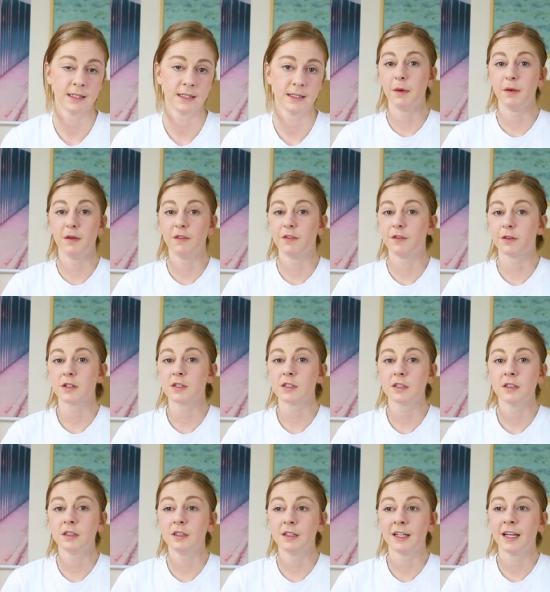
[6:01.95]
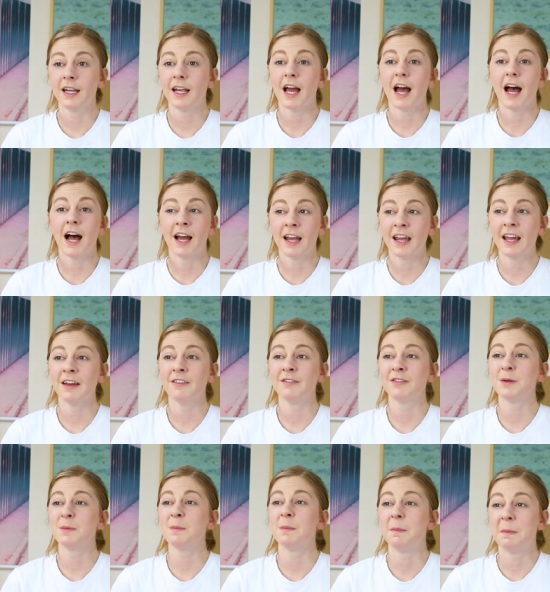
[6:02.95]
But fortunately, I have
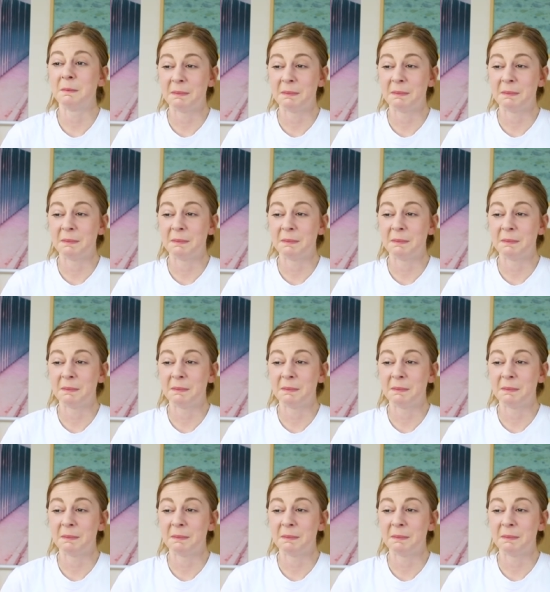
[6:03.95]
the